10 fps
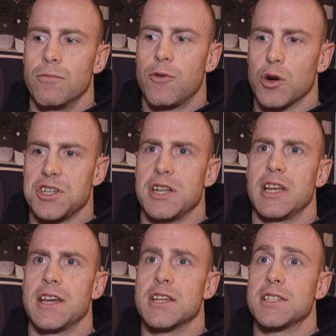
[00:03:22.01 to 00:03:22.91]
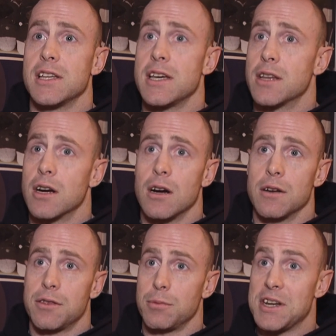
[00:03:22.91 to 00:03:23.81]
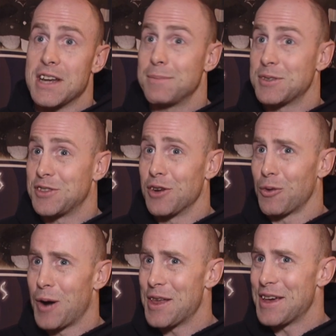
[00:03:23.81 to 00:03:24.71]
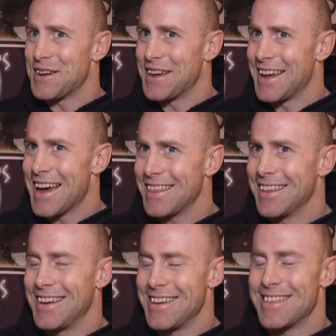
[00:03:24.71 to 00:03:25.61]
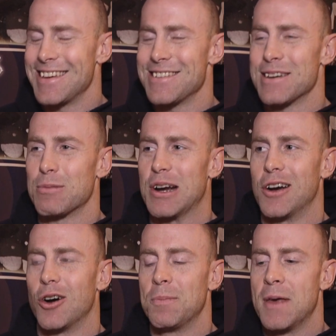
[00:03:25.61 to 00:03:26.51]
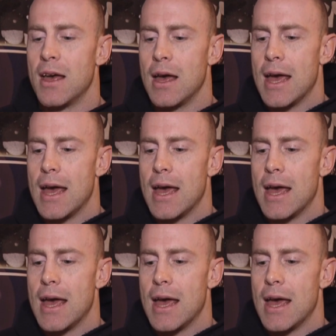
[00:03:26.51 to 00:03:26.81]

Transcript: Fortunately, in this league, there are three types of silverware that you can get, that you can bring home.